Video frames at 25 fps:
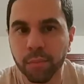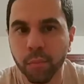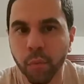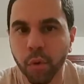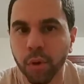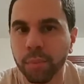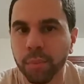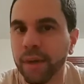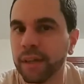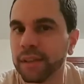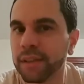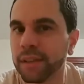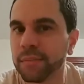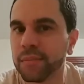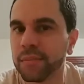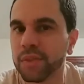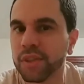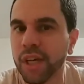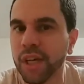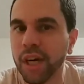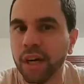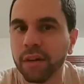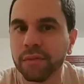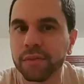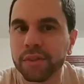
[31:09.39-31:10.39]
more about
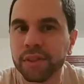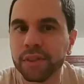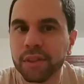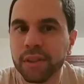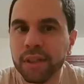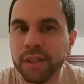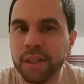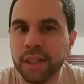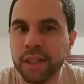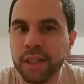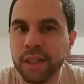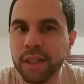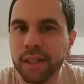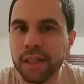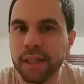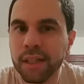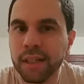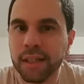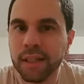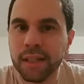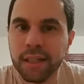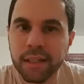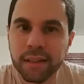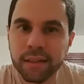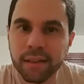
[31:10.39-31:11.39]
themselves.
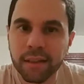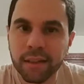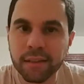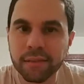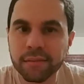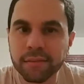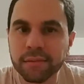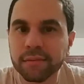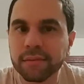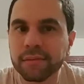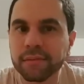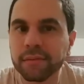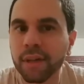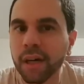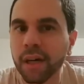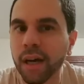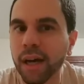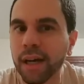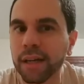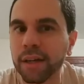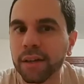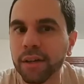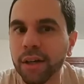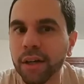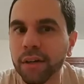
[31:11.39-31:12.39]
And well, I
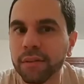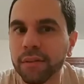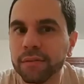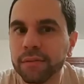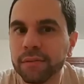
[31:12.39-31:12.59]
don't know.